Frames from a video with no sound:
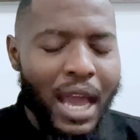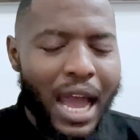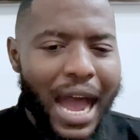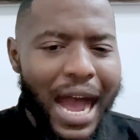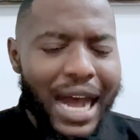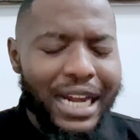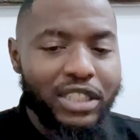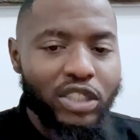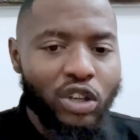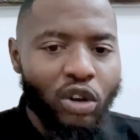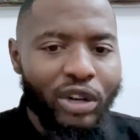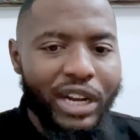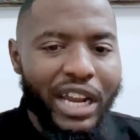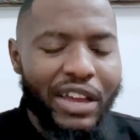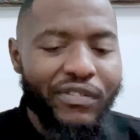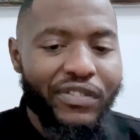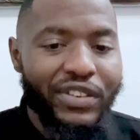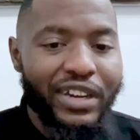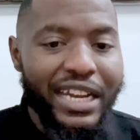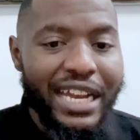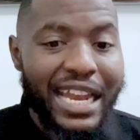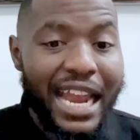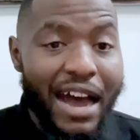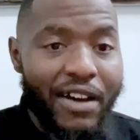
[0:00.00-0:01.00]
I don't have
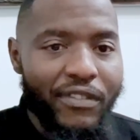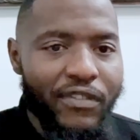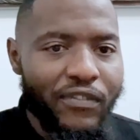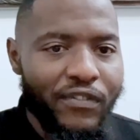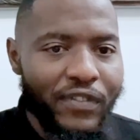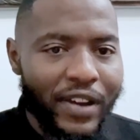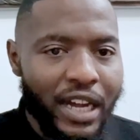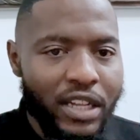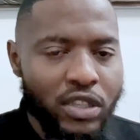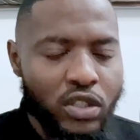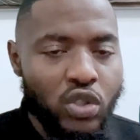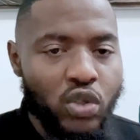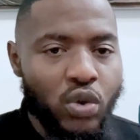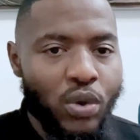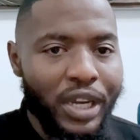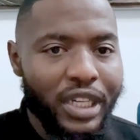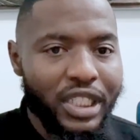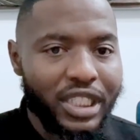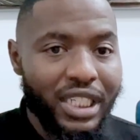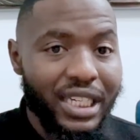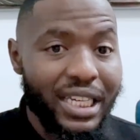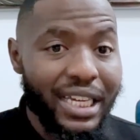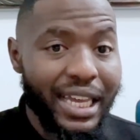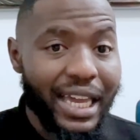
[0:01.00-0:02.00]
enough funds to
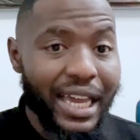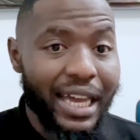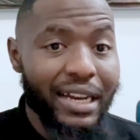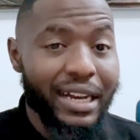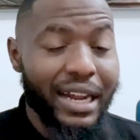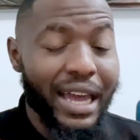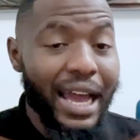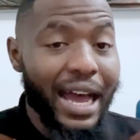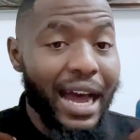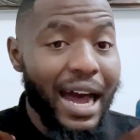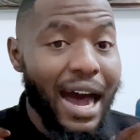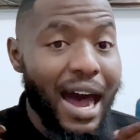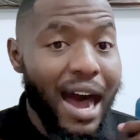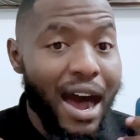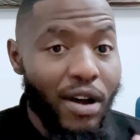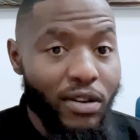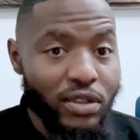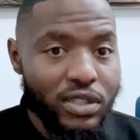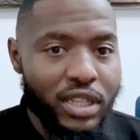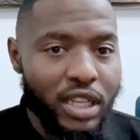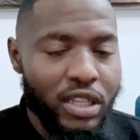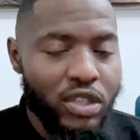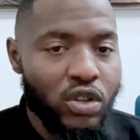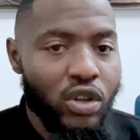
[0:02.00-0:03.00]
actually get a house
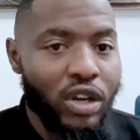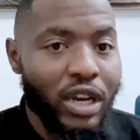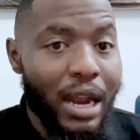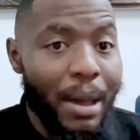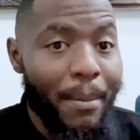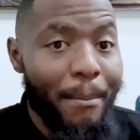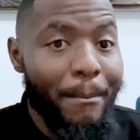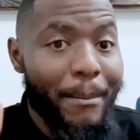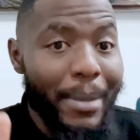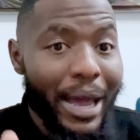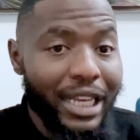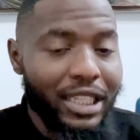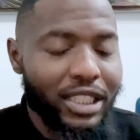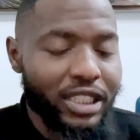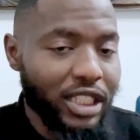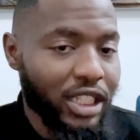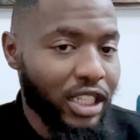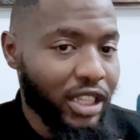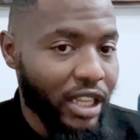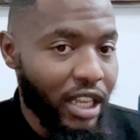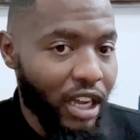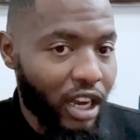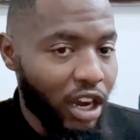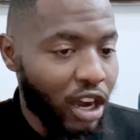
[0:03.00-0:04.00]
that's going to match
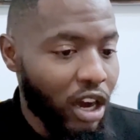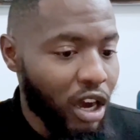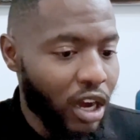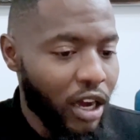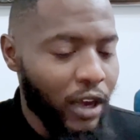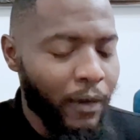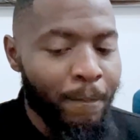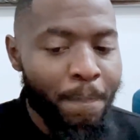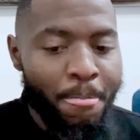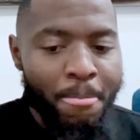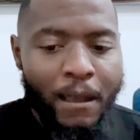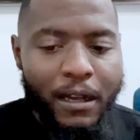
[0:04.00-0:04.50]
the car.